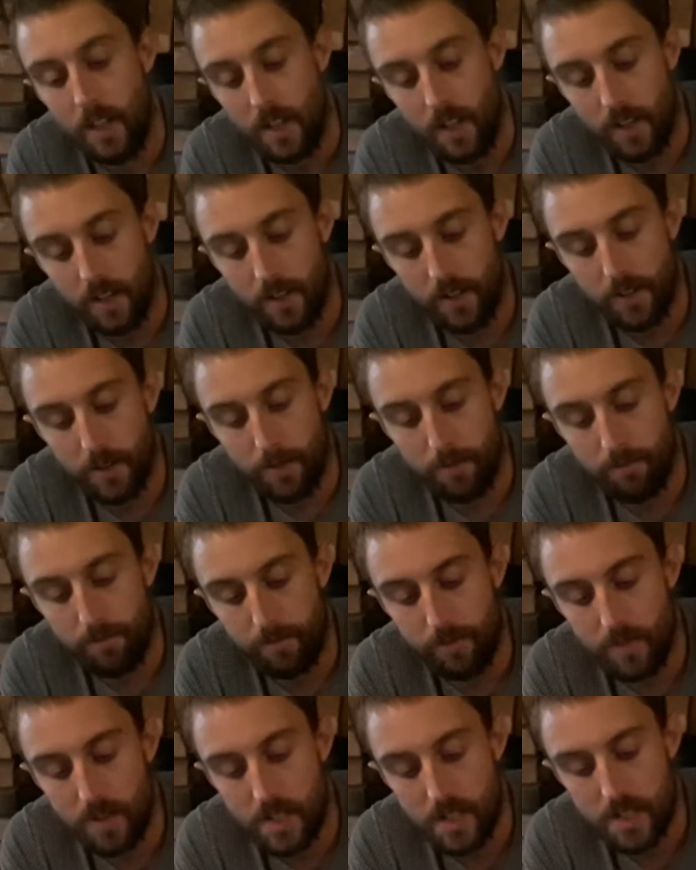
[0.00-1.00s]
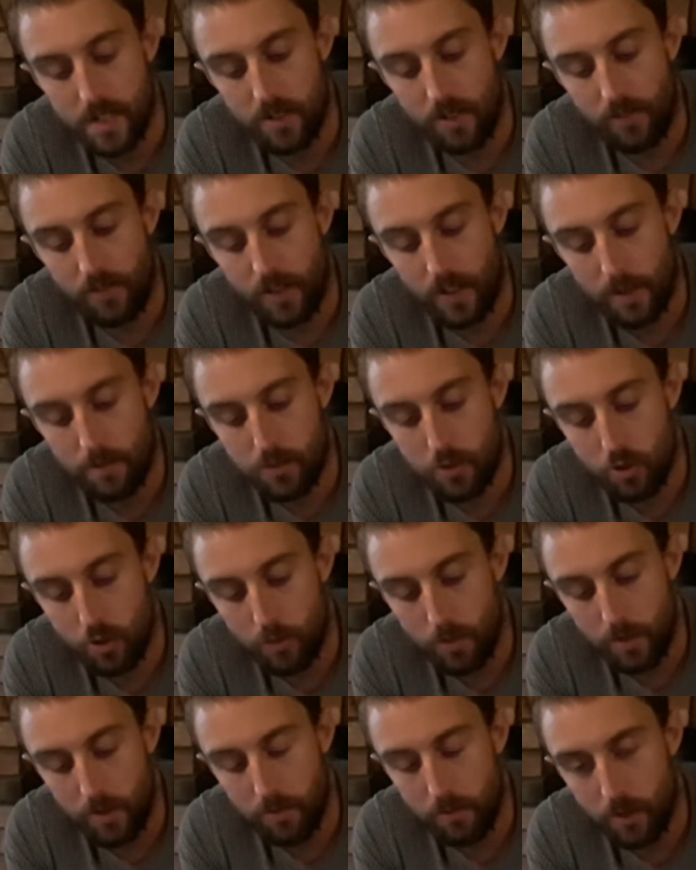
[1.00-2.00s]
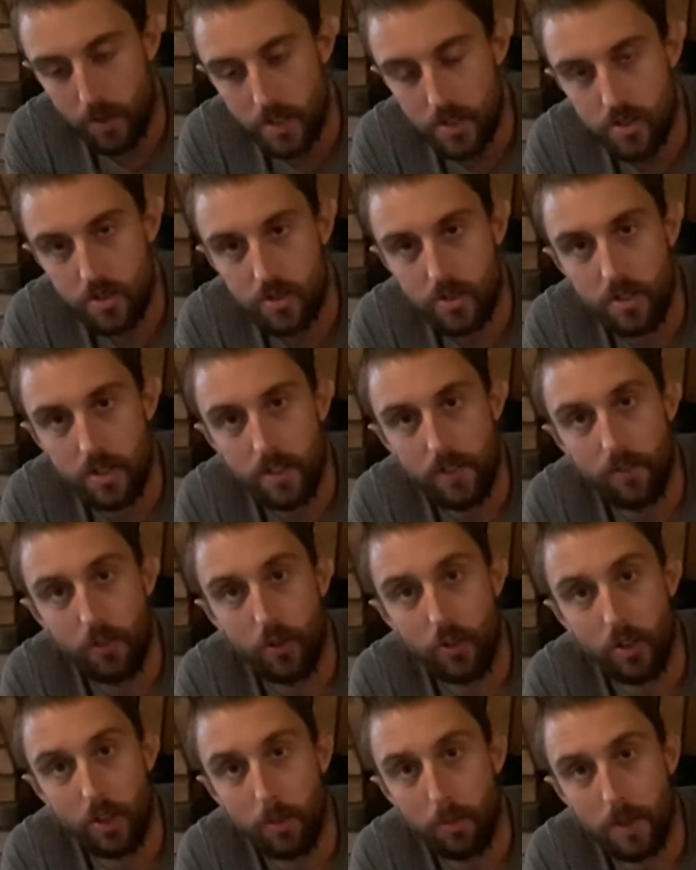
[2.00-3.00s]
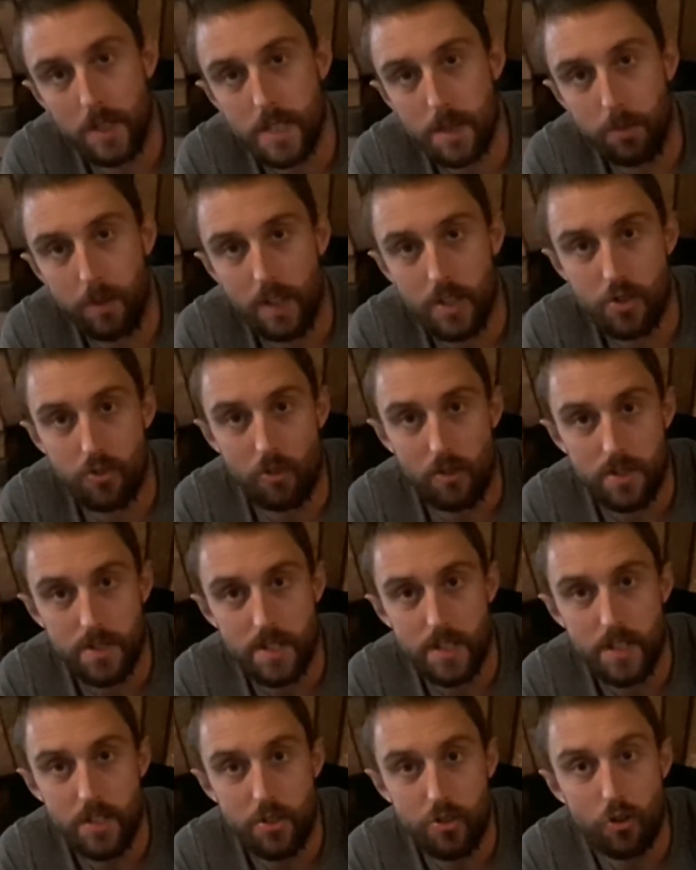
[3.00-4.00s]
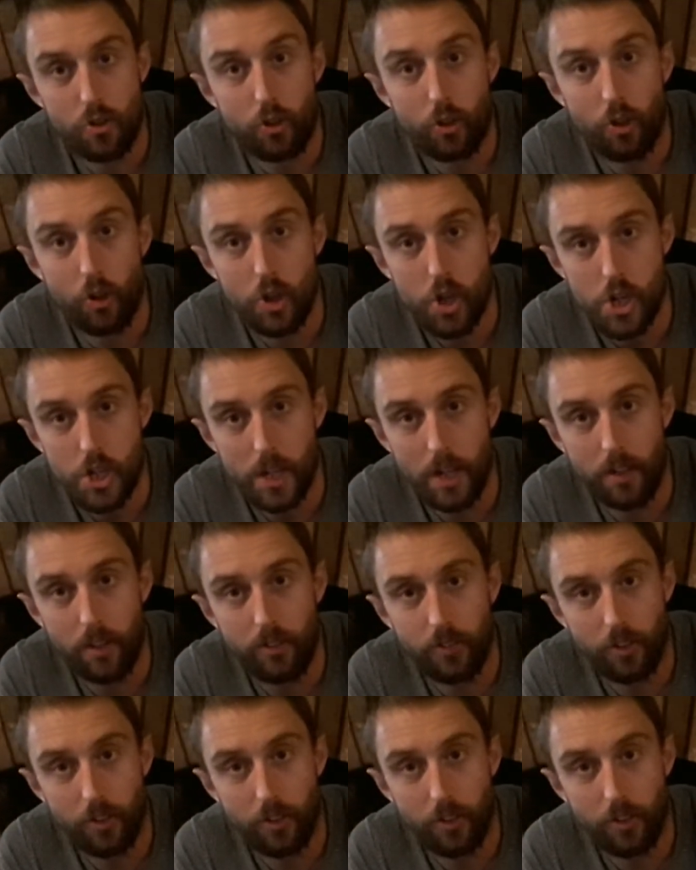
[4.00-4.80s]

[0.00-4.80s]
Not very absorbent, but you've already got the blister plaster on, so this is just cushioning on